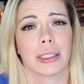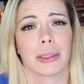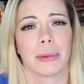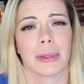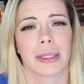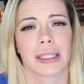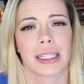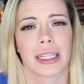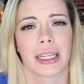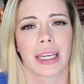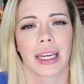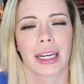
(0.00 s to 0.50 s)
really
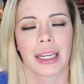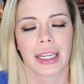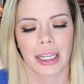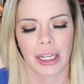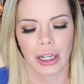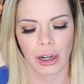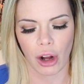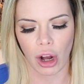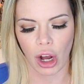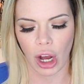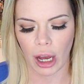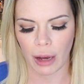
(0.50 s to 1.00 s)
wasn't getting
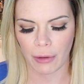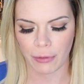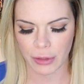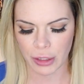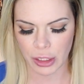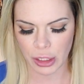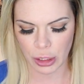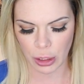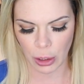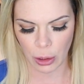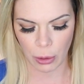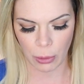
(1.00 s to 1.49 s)
it off
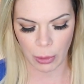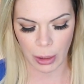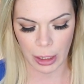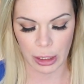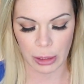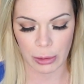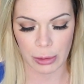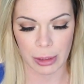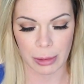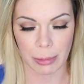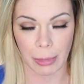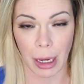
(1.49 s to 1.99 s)
so I
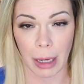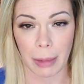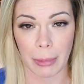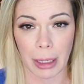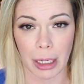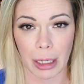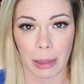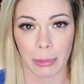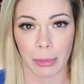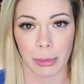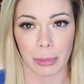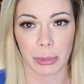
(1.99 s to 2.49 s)
used some eye
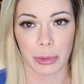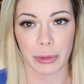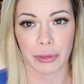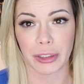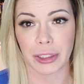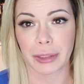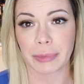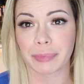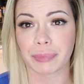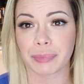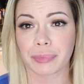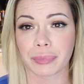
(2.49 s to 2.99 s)
makeup
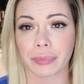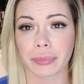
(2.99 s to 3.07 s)
remover.